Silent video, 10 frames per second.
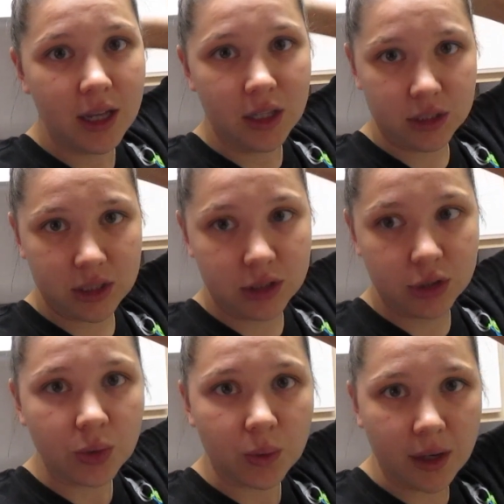looked in our
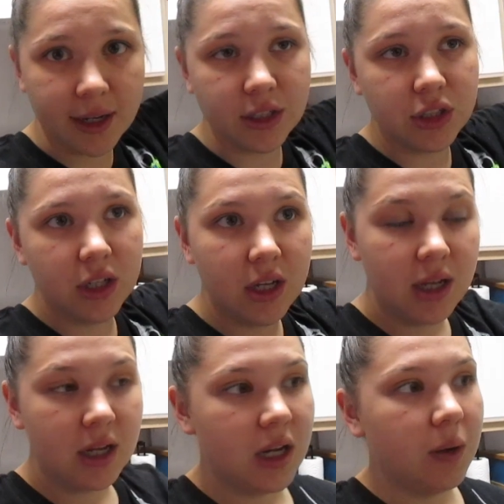storage.
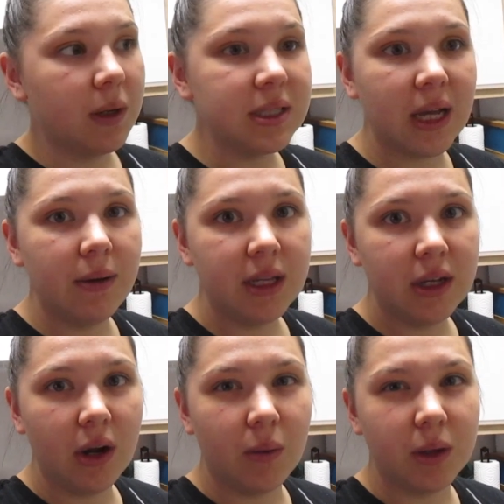It was out
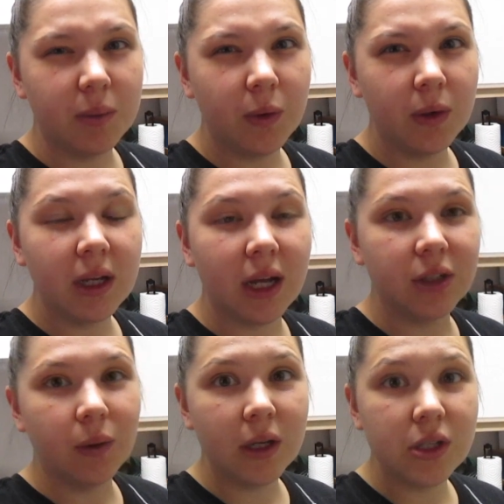here at one point. I
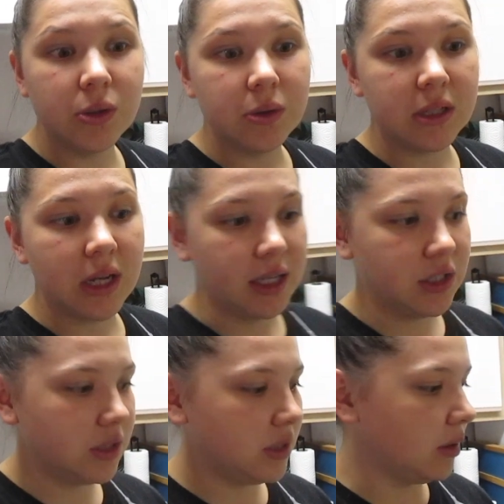know I used it, I
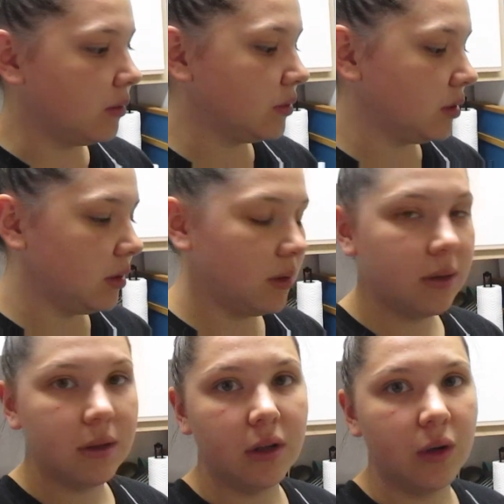just don't
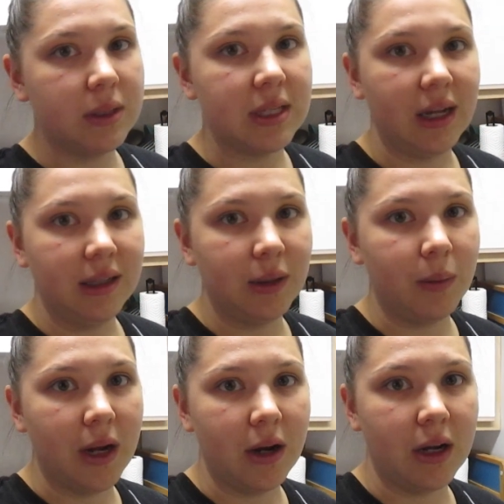know exactly
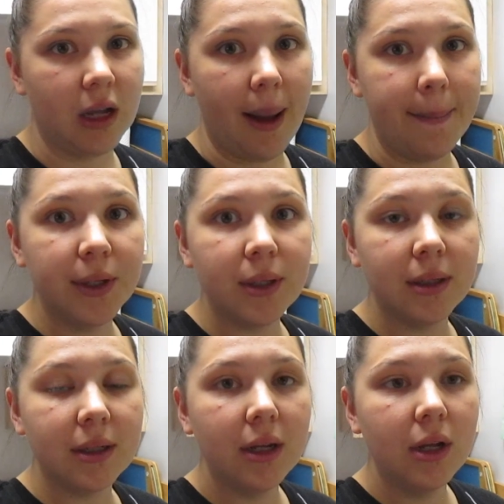where it got
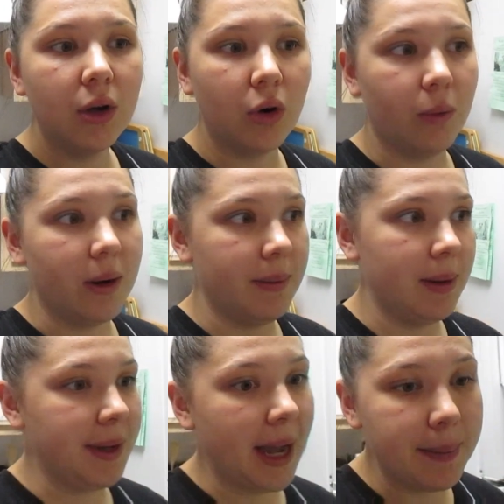put or where
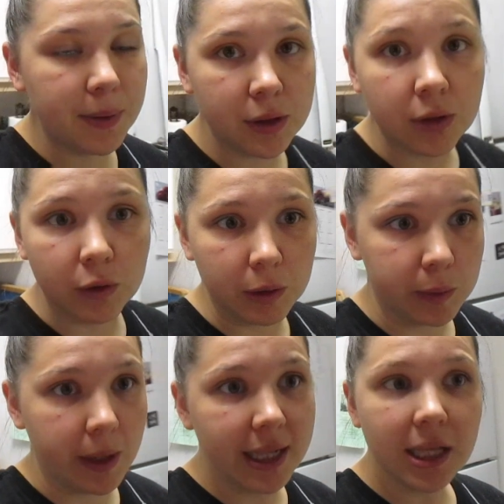maybe I put it or
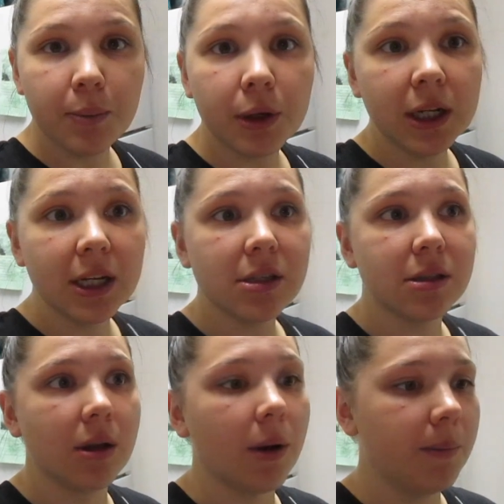Riley put it,
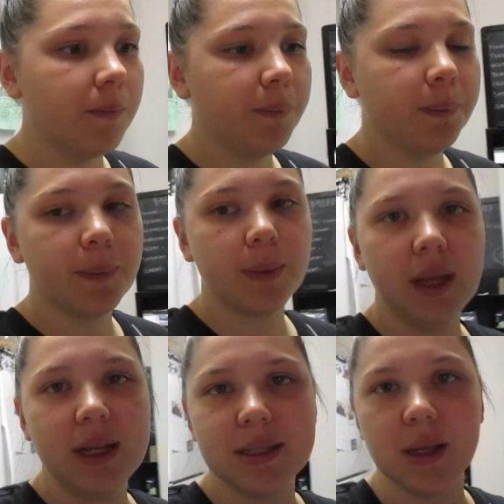so
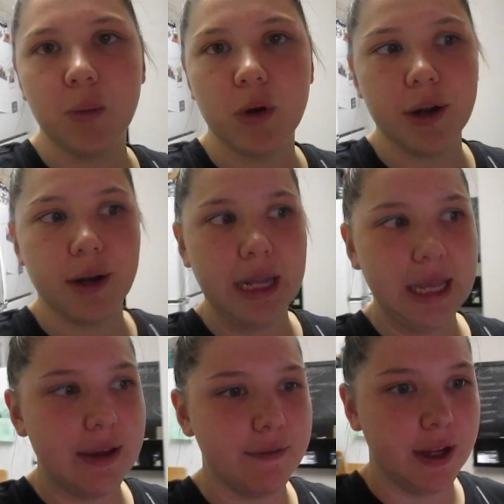it's somewhere and I
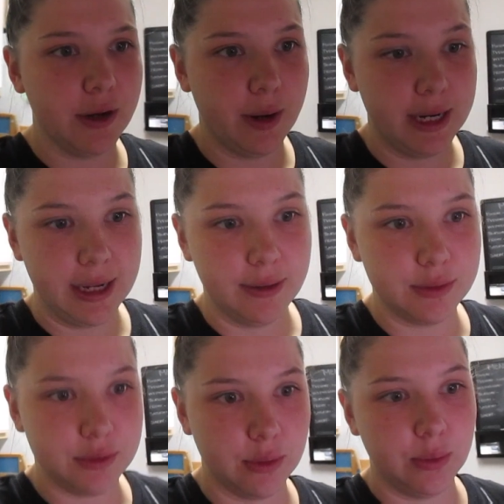can't find it right now,
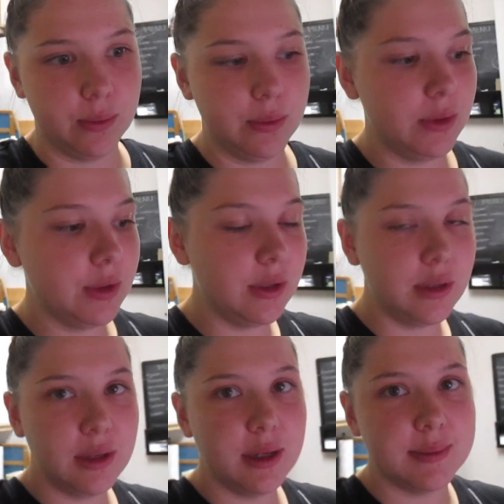so
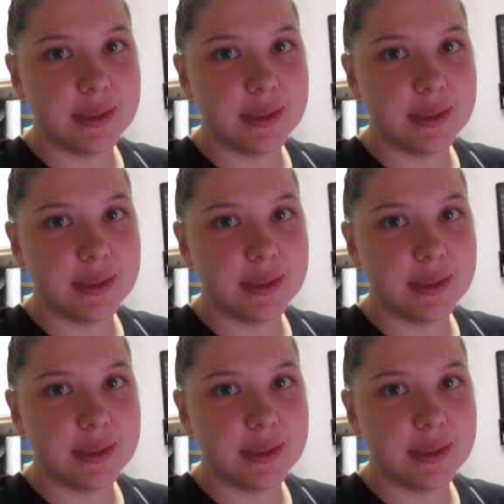I'm